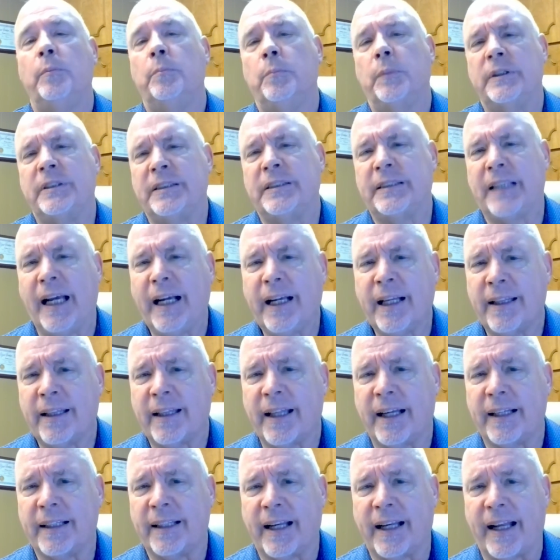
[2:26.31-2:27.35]
But second
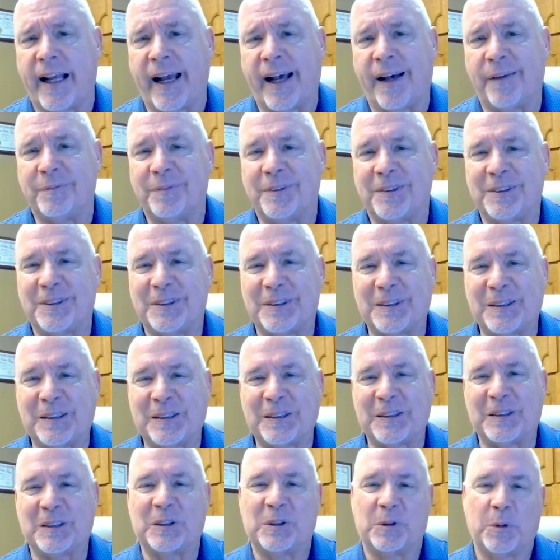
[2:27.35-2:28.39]
thing that happens
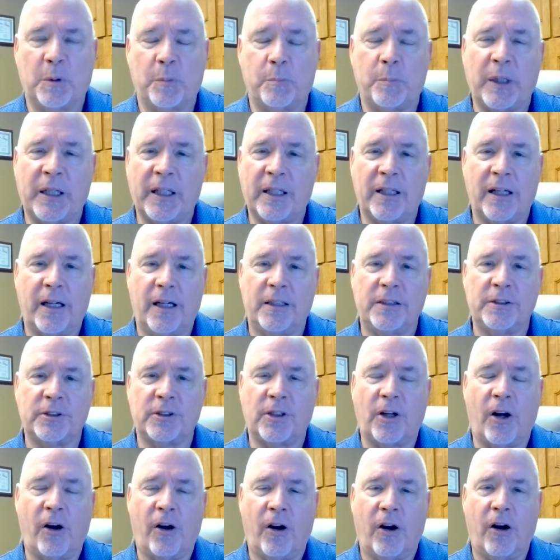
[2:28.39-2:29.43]
is that because
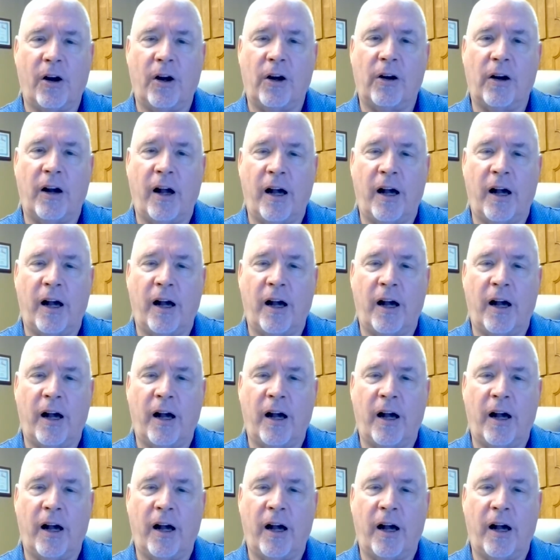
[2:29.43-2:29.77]
our